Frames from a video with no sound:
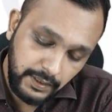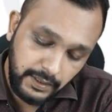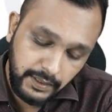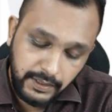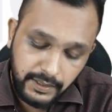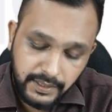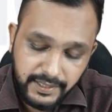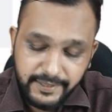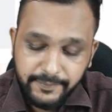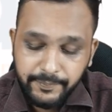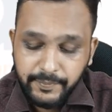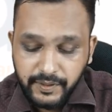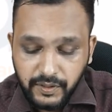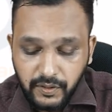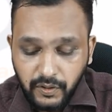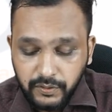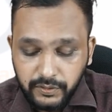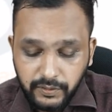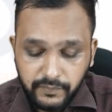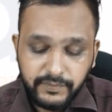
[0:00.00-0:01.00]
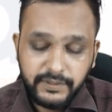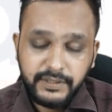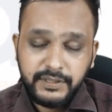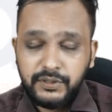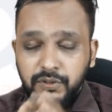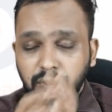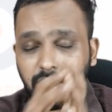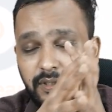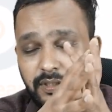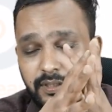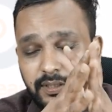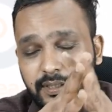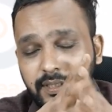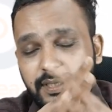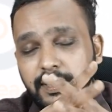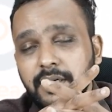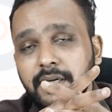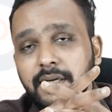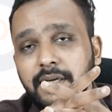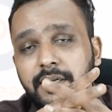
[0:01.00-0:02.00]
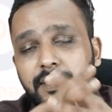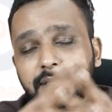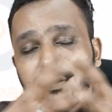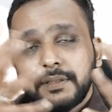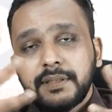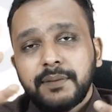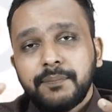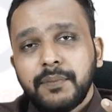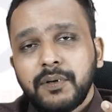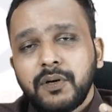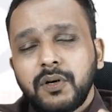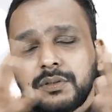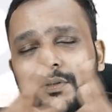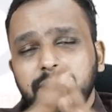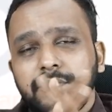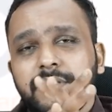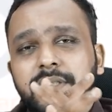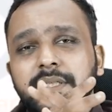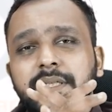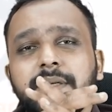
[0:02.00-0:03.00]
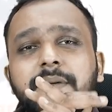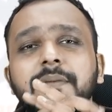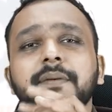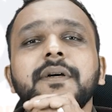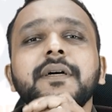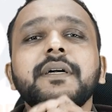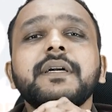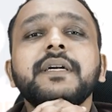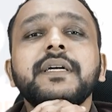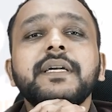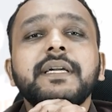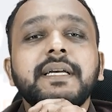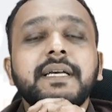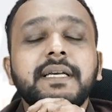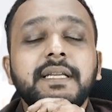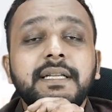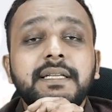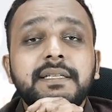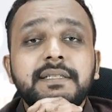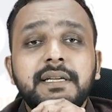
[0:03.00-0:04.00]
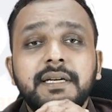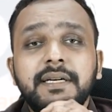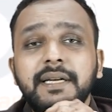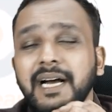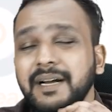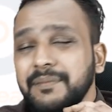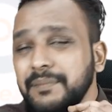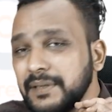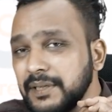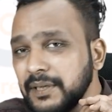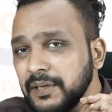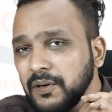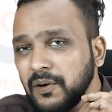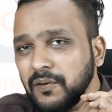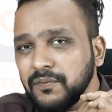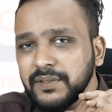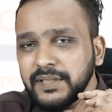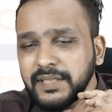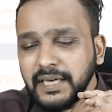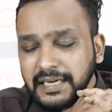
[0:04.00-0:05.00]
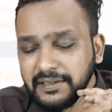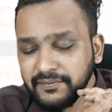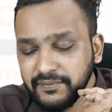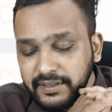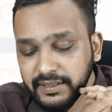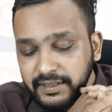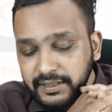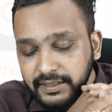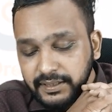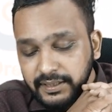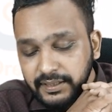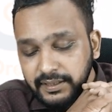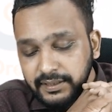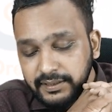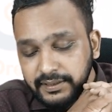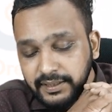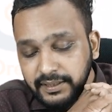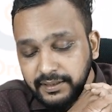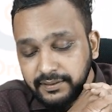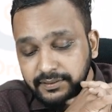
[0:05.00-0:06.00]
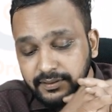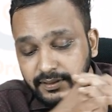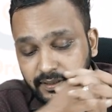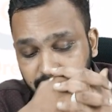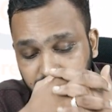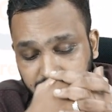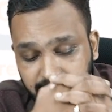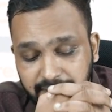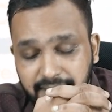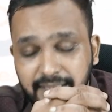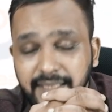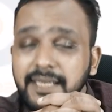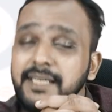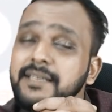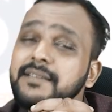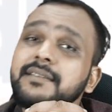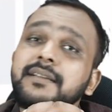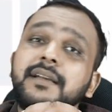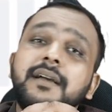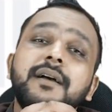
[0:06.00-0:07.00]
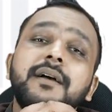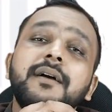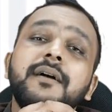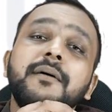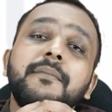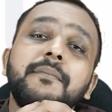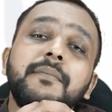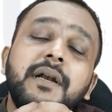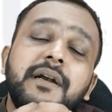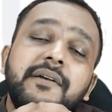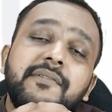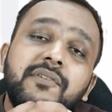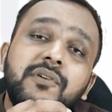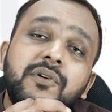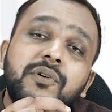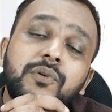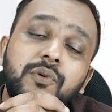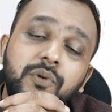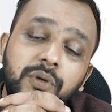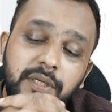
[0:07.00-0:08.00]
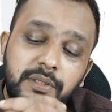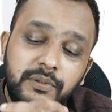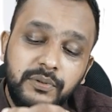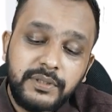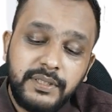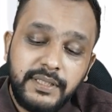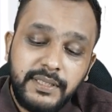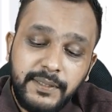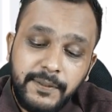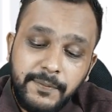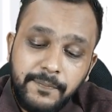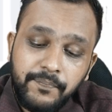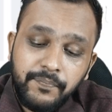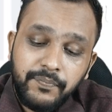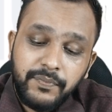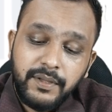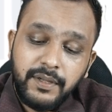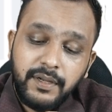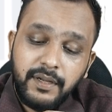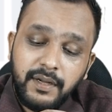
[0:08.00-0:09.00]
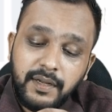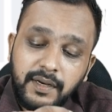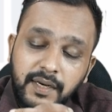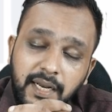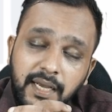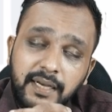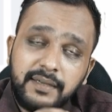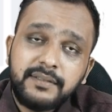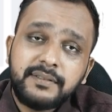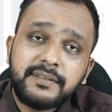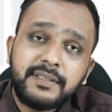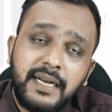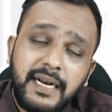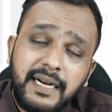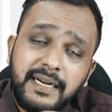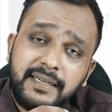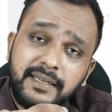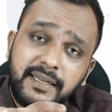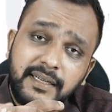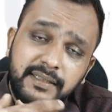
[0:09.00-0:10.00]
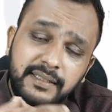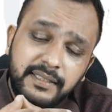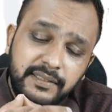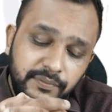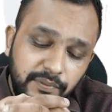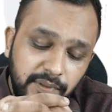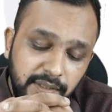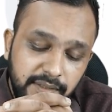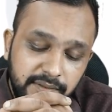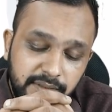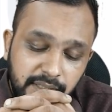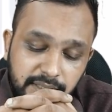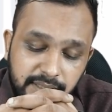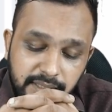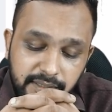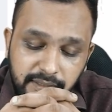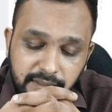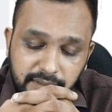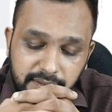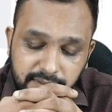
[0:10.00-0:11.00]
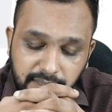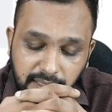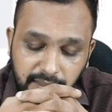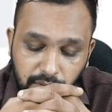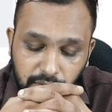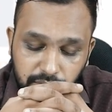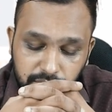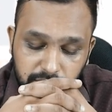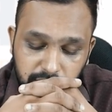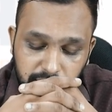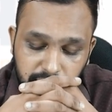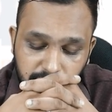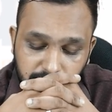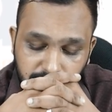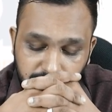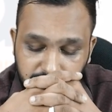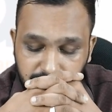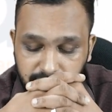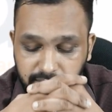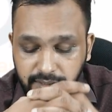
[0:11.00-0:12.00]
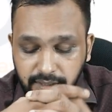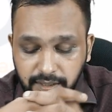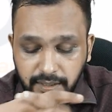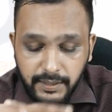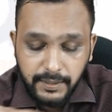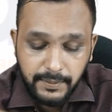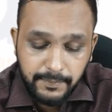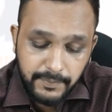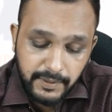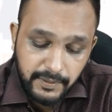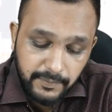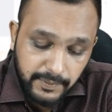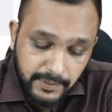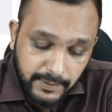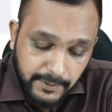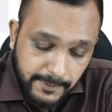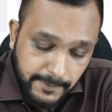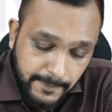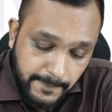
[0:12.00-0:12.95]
And because of the because of the decreased diameter of the right ventricle, there is decreased blood flow going to the lungs, and this will result in cyanosis within the baby.